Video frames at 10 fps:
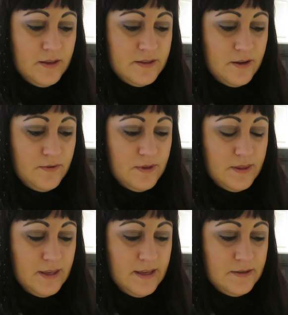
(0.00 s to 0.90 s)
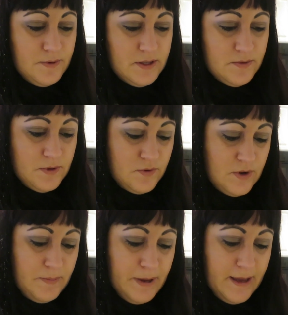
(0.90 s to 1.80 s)
So these ones were
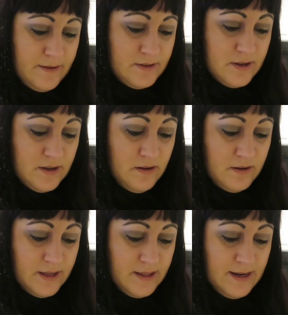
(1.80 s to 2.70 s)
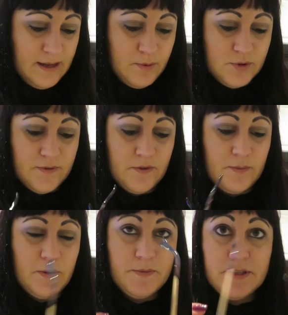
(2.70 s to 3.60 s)
three pounds. I can't get the labels off at the
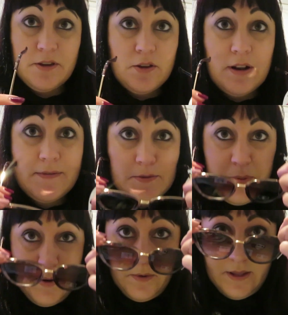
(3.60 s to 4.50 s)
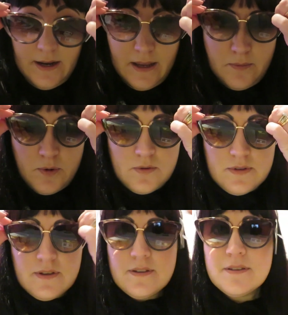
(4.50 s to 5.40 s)
moment, so you'll have to bear with the labels.